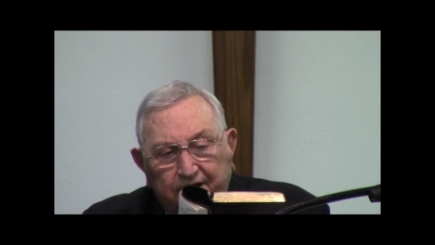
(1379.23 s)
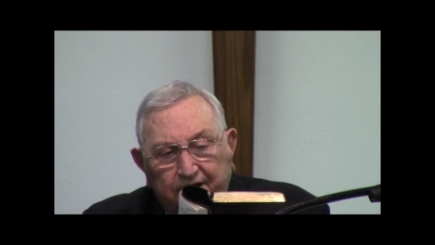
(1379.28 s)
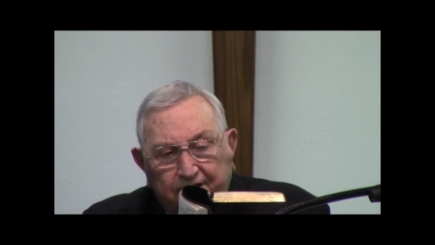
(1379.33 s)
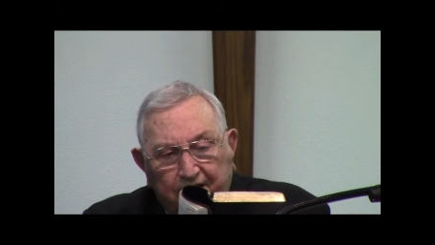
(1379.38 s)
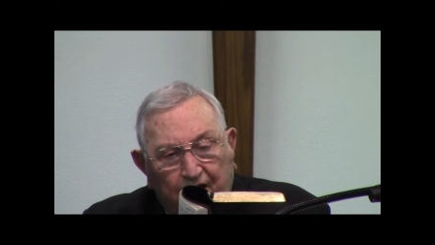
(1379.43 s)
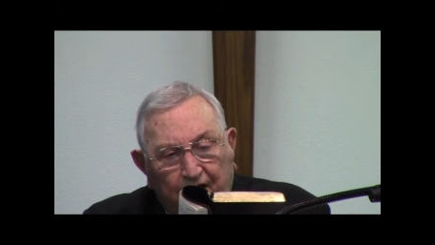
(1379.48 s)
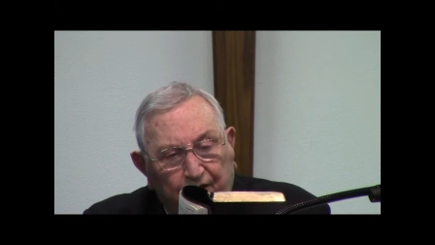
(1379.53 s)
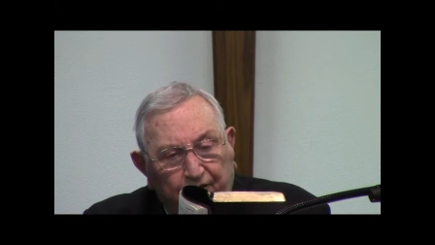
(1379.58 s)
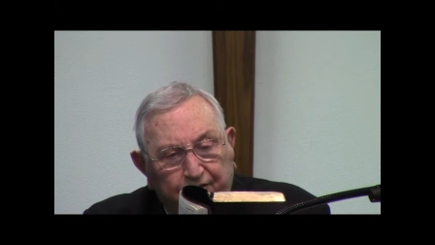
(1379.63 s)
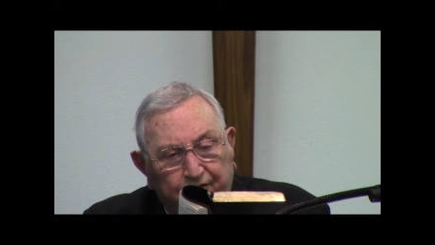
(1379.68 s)

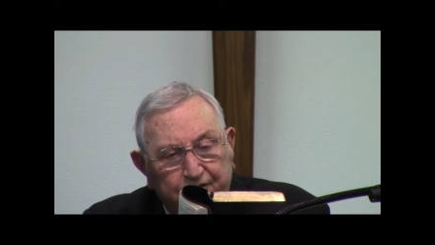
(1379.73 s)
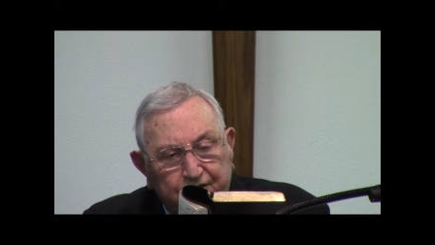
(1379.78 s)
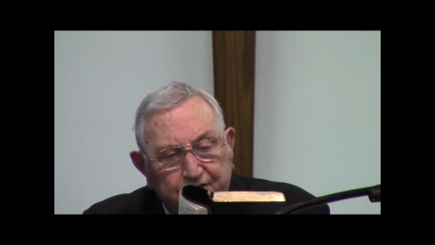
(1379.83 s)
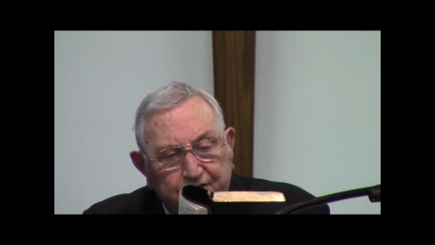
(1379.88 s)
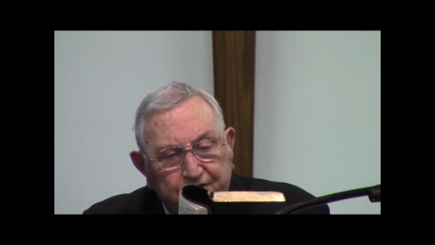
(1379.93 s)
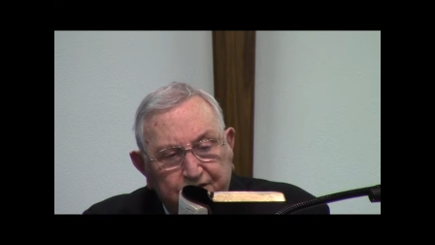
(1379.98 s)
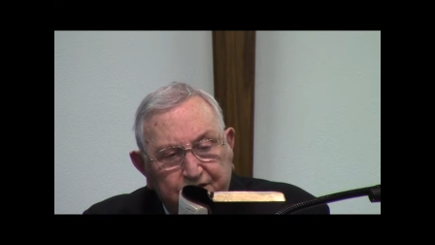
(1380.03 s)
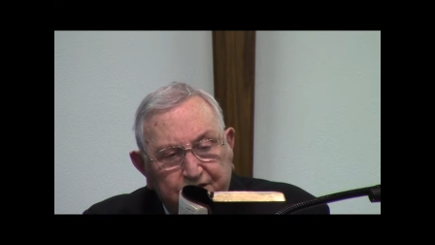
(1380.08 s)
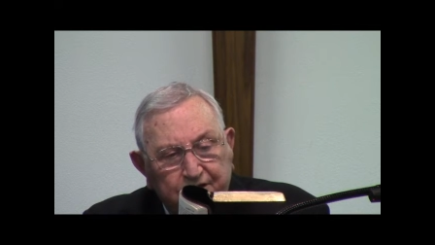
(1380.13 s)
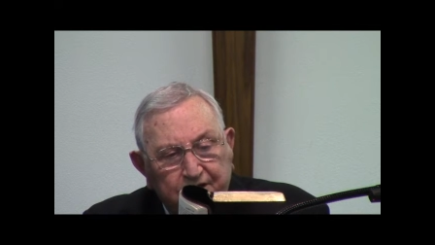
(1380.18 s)

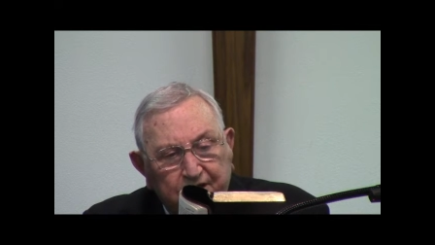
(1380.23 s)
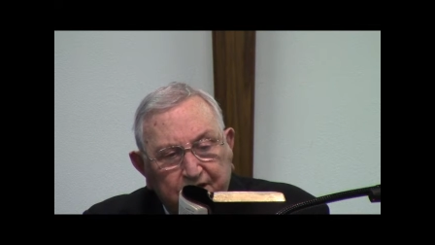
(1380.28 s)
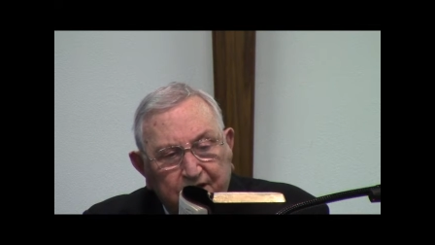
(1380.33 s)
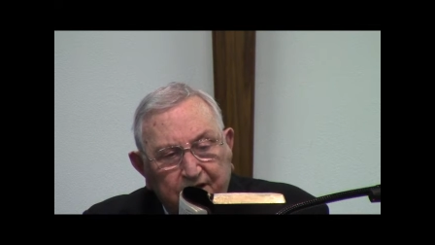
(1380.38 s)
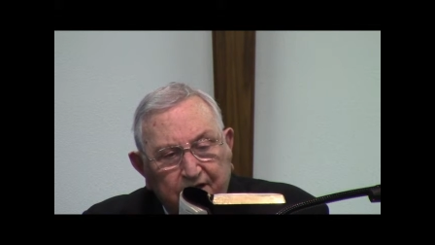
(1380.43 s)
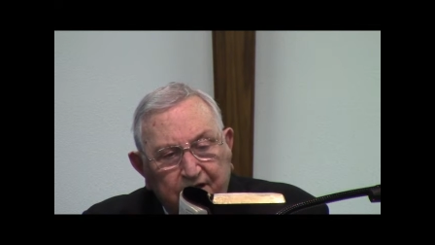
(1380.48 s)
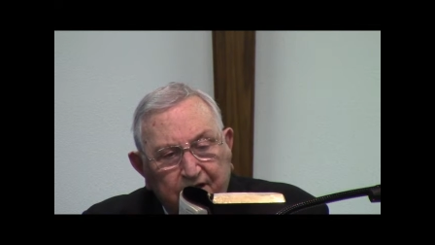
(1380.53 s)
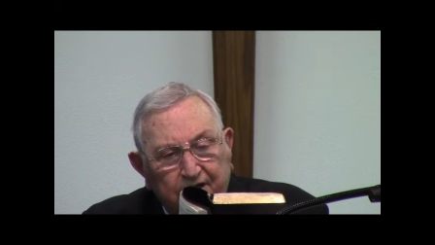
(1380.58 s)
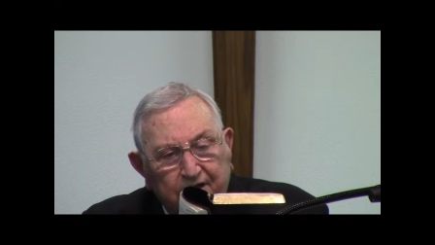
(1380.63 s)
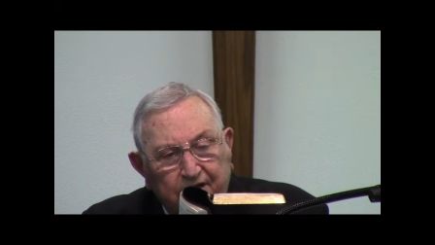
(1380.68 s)
adulterers,
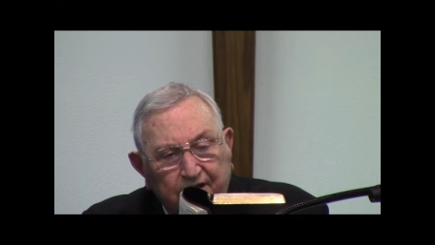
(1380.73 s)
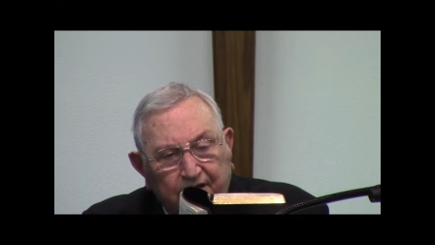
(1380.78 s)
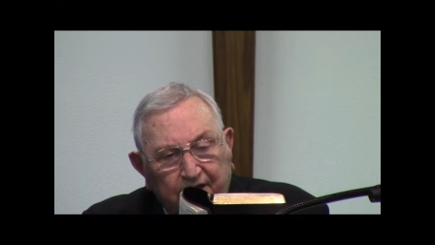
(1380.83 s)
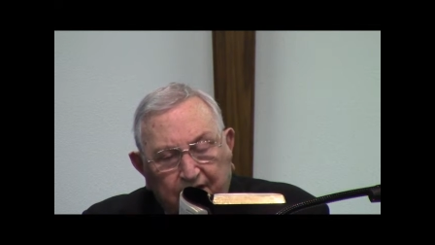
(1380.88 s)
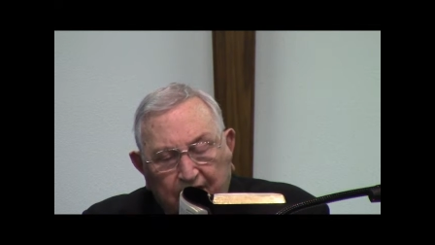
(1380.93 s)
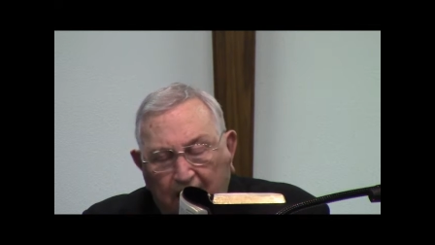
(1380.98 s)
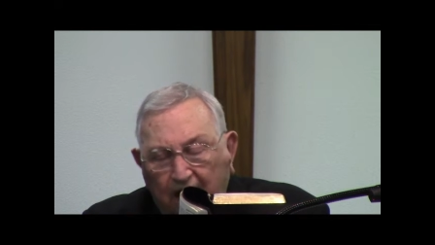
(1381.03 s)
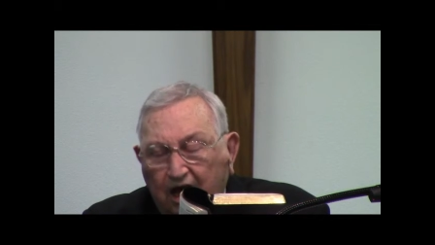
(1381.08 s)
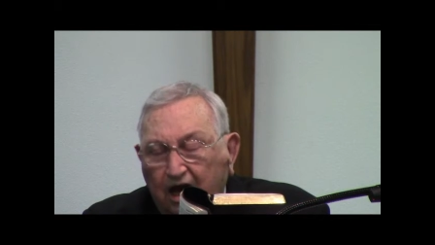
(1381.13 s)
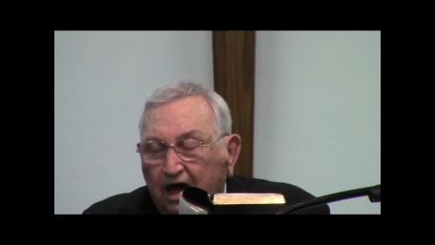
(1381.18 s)

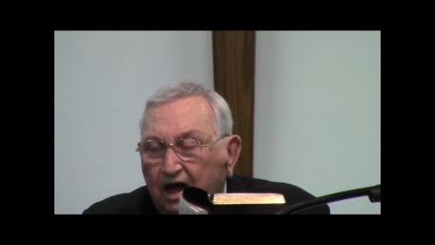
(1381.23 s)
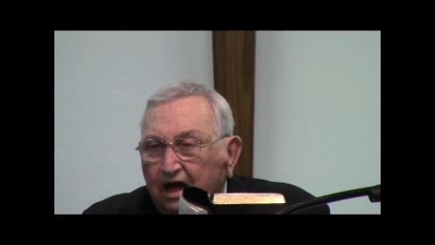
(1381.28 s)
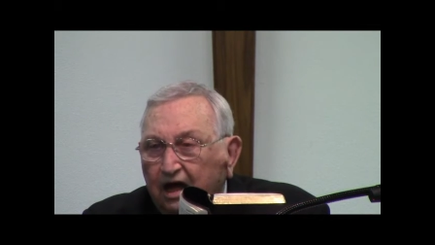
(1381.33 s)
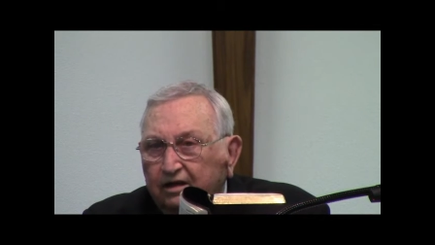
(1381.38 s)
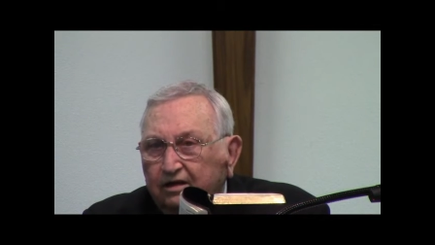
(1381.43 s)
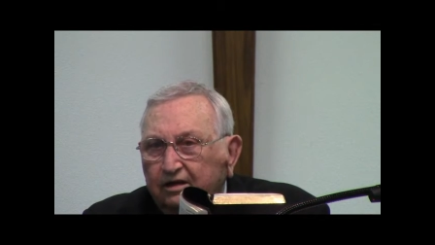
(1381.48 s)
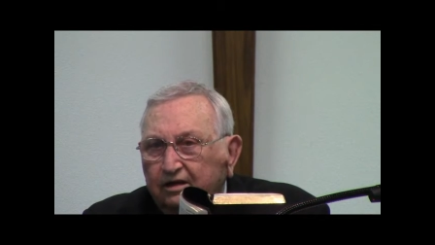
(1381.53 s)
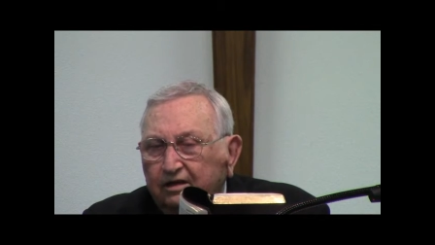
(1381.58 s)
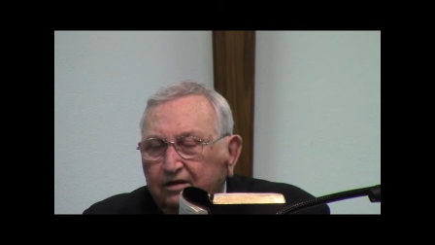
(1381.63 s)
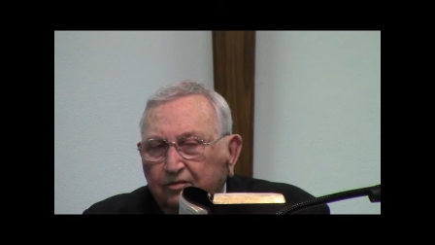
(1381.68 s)

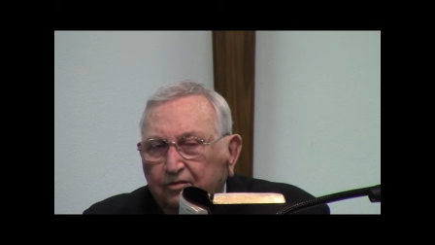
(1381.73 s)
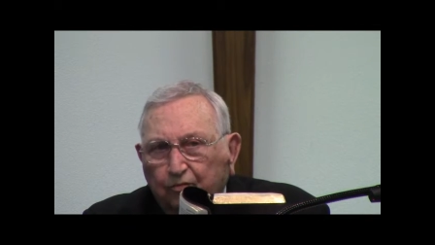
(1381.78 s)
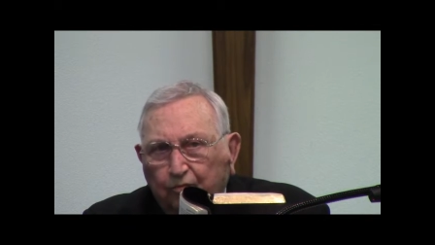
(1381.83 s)
God